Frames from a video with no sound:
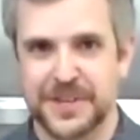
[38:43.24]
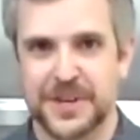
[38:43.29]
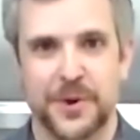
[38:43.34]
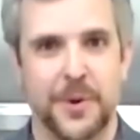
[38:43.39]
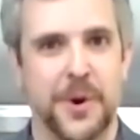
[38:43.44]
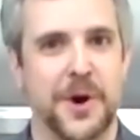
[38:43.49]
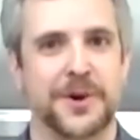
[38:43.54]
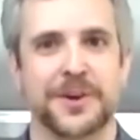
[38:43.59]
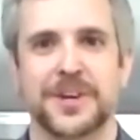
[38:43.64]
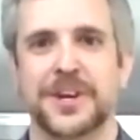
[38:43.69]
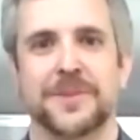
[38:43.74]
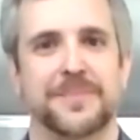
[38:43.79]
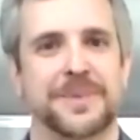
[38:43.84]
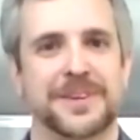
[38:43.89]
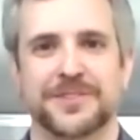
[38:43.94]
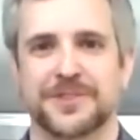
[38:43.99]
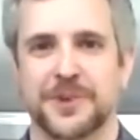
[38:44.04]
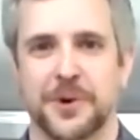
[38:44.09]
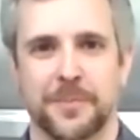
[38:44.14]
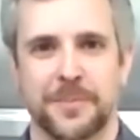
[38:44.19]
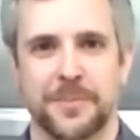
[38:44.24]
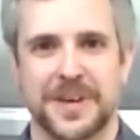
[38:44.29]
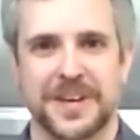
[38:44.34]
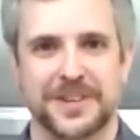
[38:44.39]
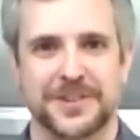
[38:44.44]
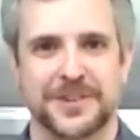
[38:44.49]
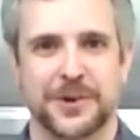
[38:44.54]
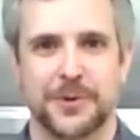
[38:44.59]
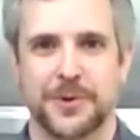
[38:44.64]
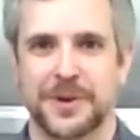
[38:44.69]
aren't going to be so
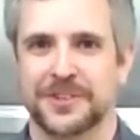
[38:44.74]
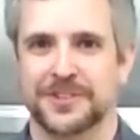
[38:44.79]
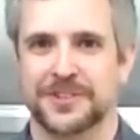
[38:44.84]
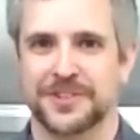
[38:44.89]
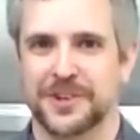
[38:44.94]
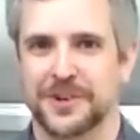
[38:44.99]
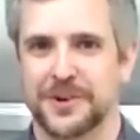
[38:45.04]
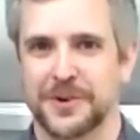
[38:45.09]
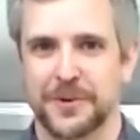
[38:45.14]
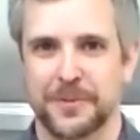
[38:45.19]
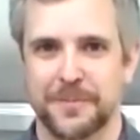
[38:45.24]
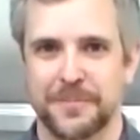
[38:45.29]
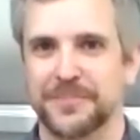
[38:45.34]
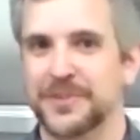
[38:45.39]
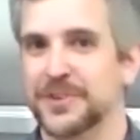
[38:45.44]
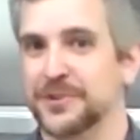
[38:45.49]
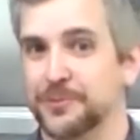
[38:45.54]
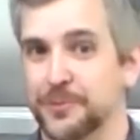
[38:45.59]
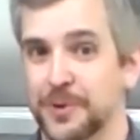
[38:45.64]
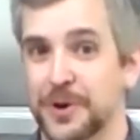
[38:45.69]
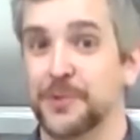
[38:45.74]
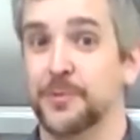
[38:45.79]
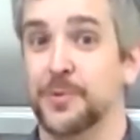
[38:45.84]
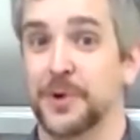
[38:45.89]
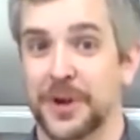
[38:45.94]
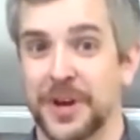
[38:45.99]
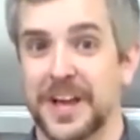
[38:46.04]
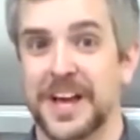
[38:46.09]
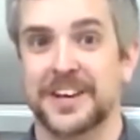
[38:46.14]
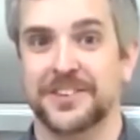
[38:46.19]
mean to it. So this one
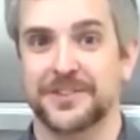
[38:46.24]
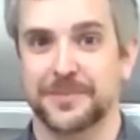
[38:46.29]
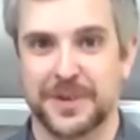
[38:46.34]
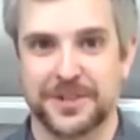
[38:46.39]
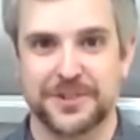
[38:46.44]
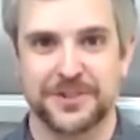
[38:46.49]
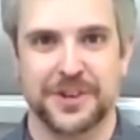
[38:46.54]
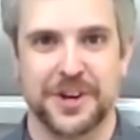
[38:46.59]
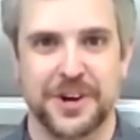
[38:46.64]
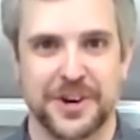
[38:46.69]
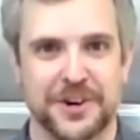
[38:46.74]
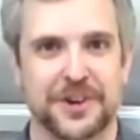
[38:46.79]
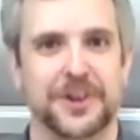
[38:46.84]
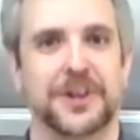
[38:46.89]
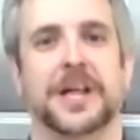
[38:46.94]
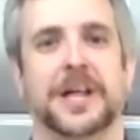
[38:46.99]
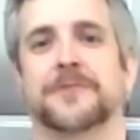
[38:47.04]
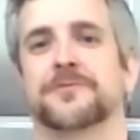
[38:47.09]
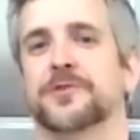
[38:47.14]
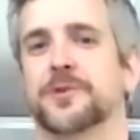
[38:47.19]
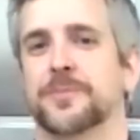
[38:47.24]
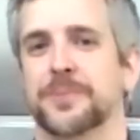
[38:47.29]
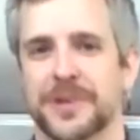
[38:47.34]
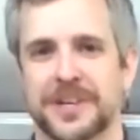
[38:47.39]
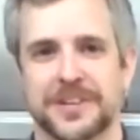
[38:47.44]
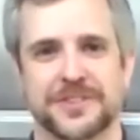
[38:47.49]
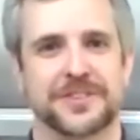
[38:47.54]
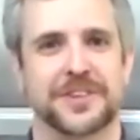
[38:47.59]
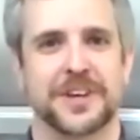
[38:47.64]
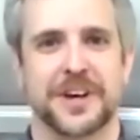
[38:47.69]
will last much longer. I'll have to
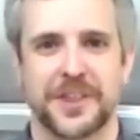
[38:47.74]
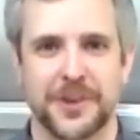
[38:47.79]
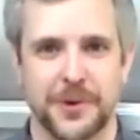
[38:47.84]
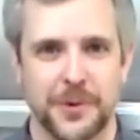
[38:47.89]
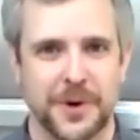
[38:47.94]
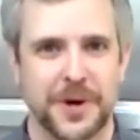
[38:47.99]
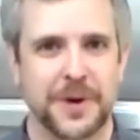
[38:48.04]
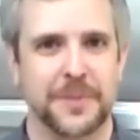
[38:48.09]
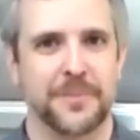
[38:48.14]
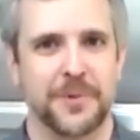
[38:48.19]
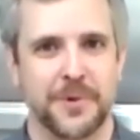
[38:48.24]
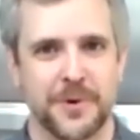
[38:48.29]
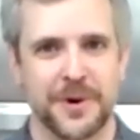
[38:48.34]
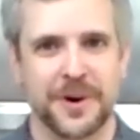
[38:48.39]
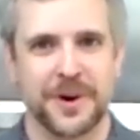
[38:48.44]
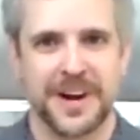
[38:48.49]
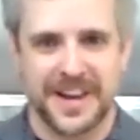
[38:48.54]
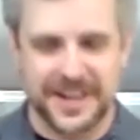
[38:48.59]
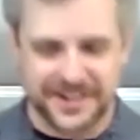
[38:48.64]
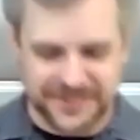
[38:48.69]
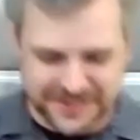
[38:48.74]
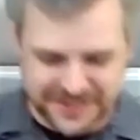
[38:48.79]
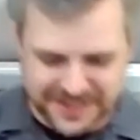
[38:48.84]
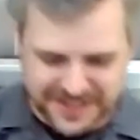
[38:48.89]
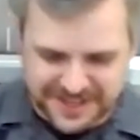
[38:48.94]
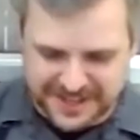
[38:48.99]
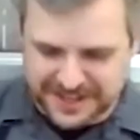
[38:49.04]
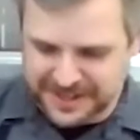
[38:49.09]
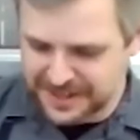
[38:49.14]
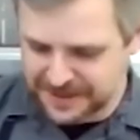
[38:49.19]
replace the other one more as
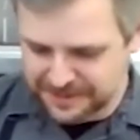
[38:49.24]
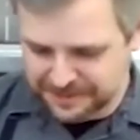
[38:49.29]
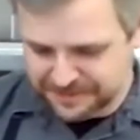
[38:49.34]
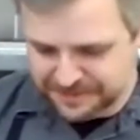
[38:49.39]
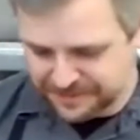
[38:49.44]
needed.